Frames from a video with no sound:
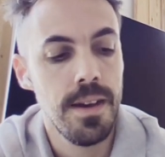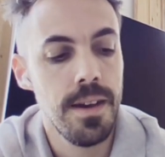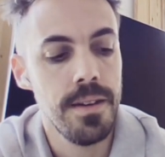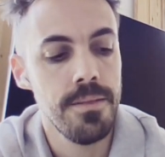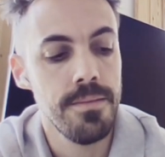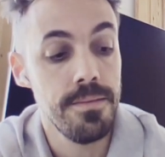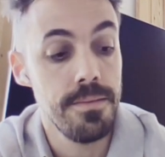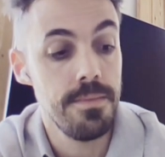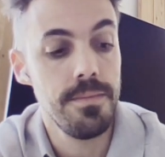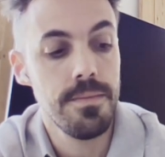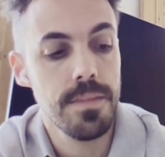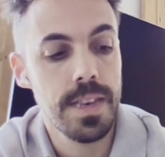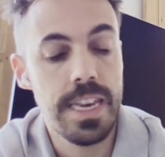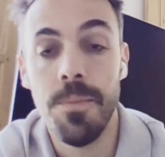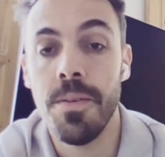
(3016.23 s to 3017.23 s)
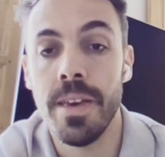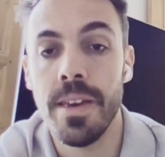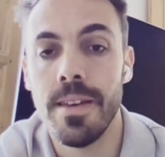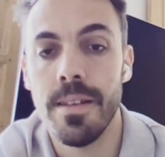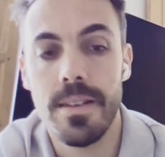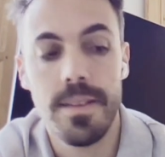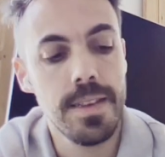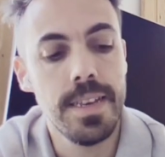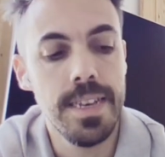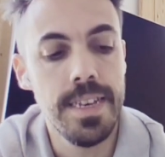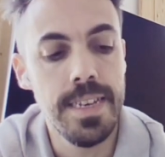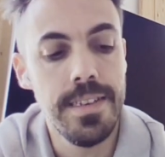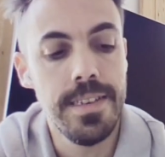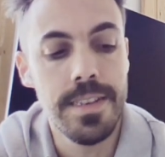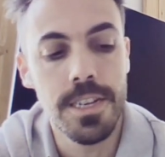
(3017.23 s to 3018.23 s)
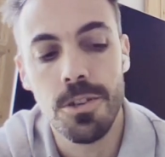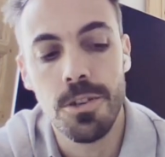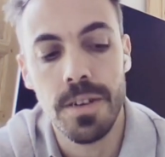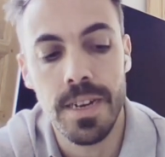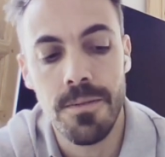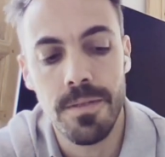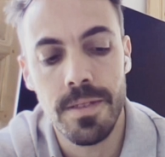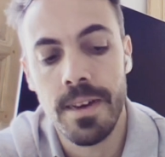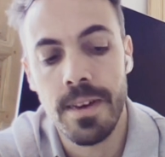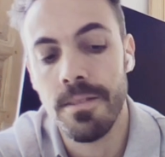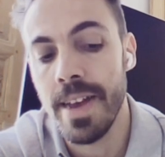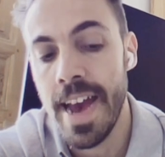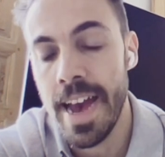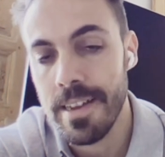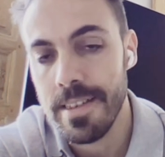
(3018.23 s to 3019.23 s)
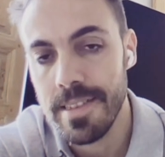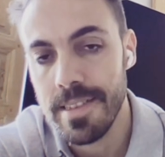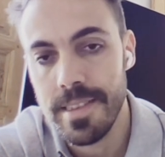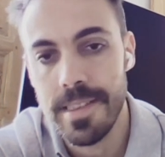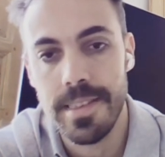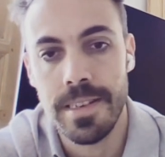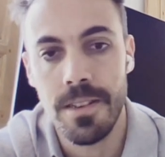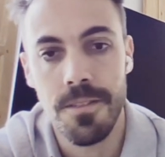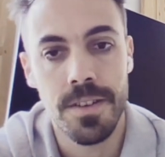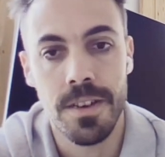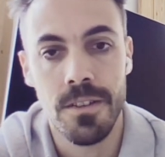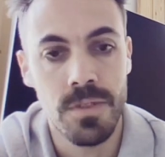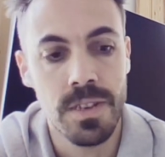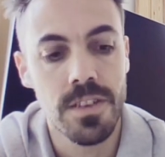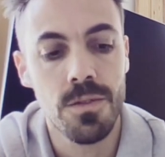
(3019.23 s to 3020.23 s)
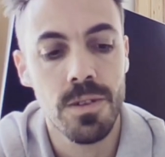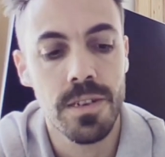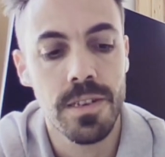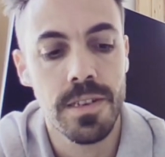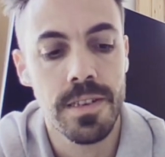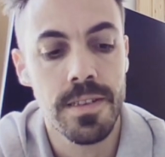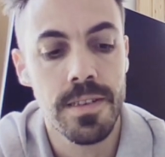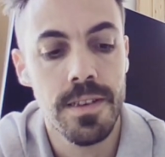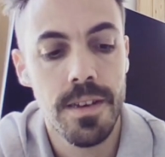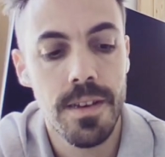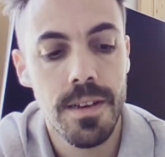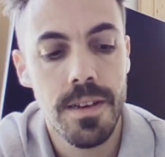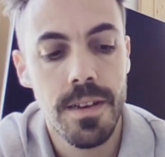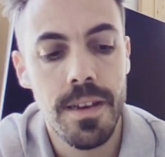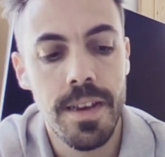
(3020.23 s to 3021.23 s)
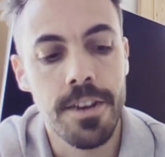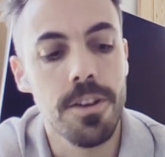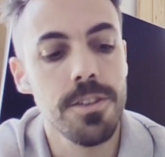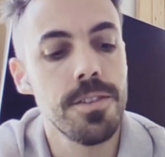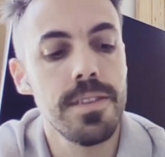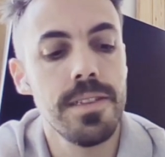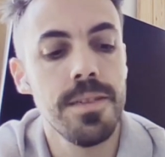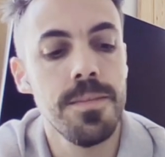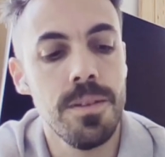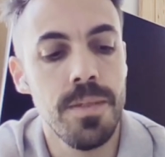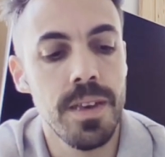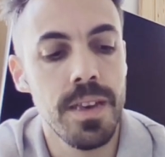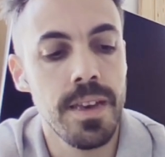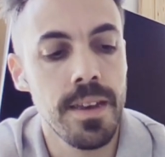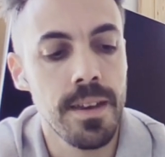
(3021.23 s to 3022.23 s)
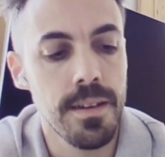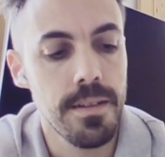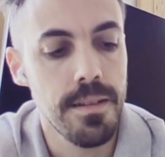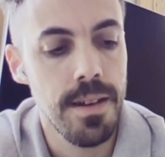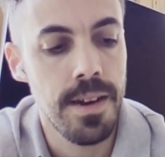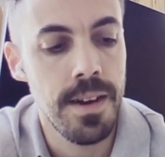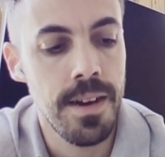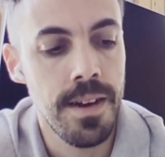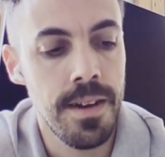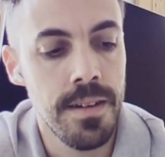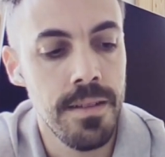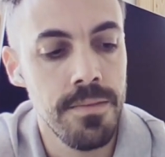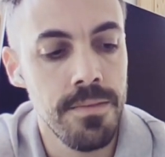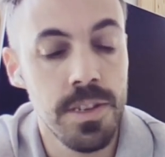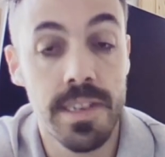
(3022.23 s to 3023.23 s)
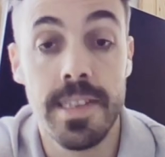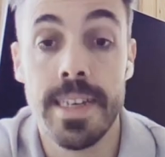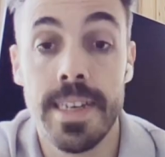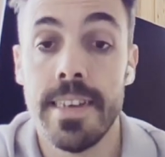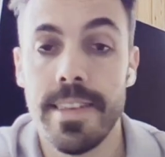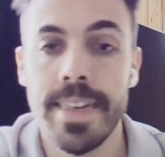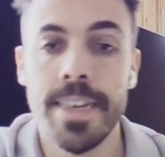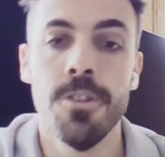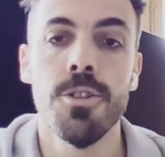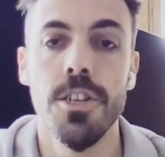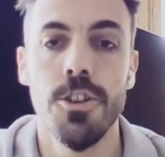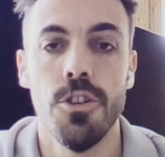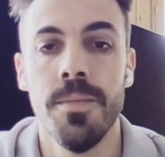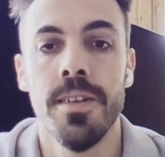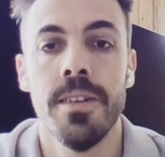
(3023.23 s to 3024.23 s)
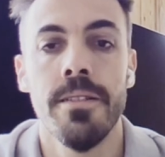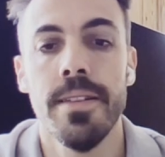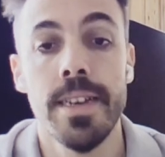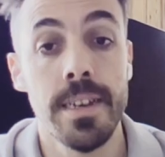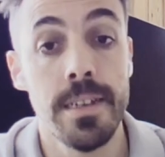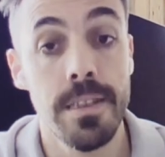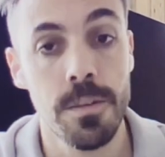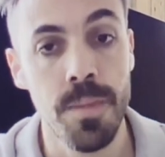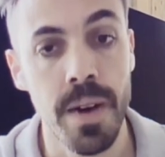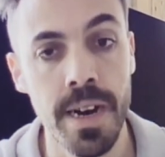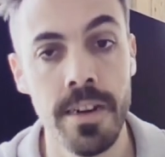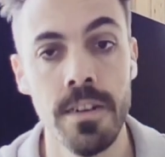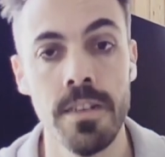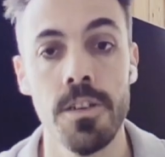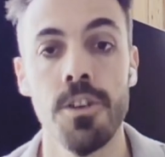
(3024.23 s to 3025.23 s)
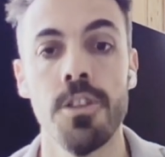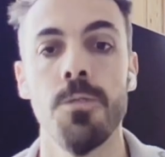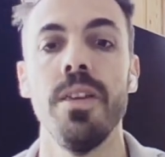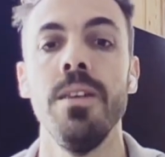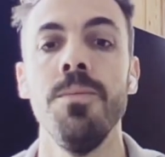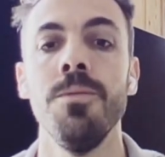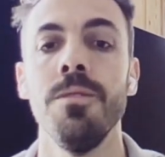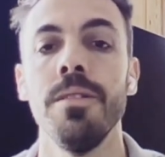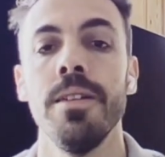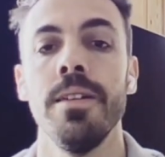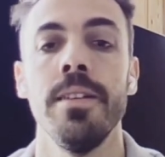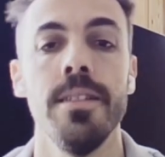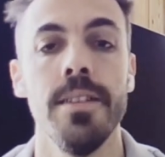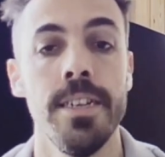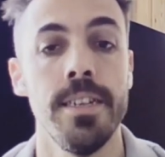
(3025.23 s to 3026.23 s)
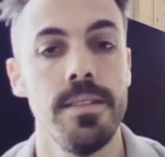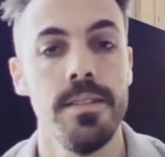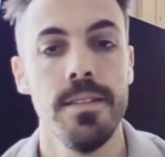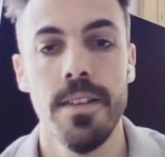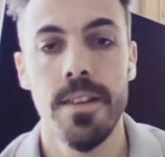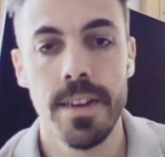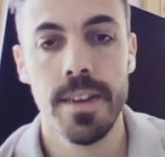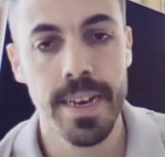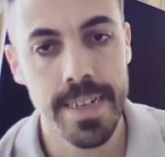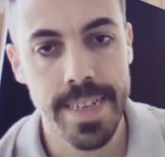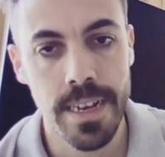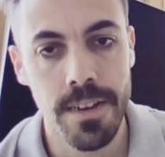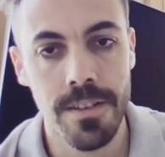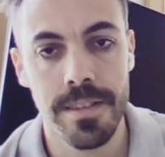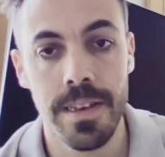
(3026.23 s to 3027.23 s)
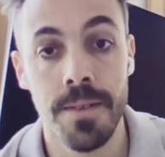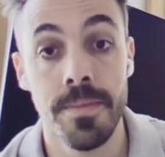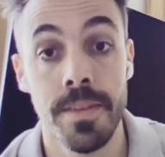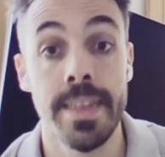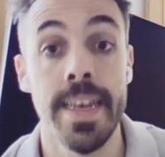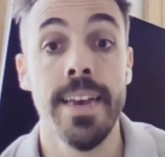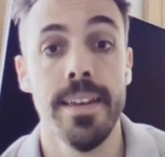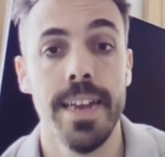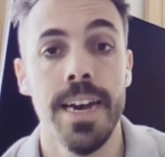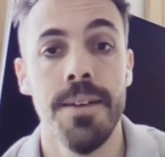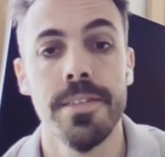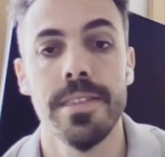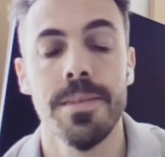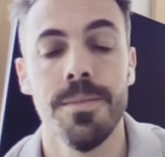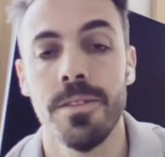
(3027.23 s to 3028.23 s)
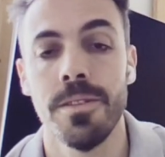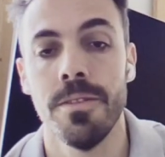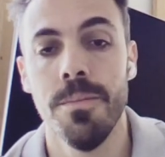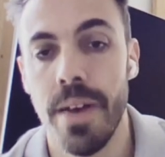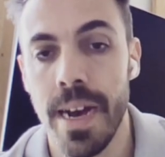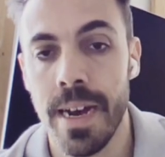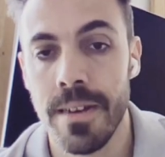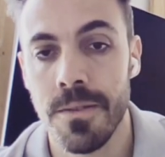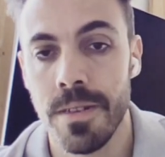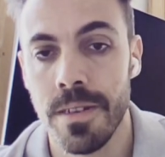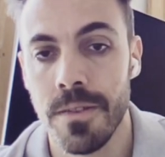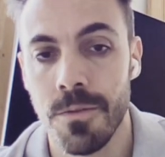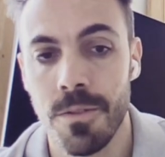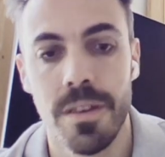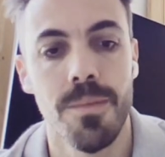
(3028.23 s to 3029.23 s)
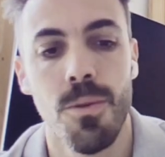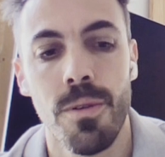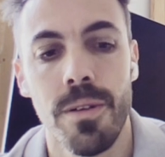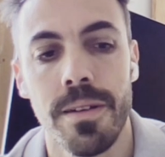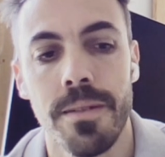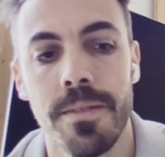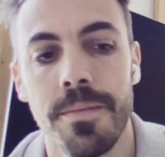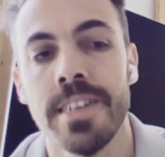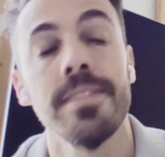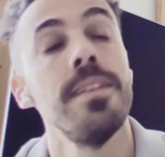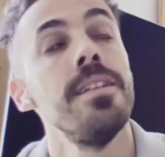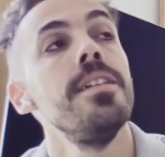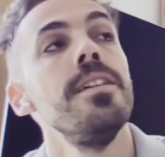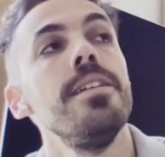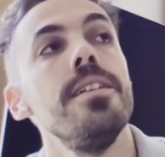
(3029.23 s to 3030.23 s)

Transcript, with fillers: um, keeping it easy to train without access to significant resources, and also simply being uh, just like a single contributor, I think inspires other people. It it kind of tells them that they can have a similar impact, which is really important because.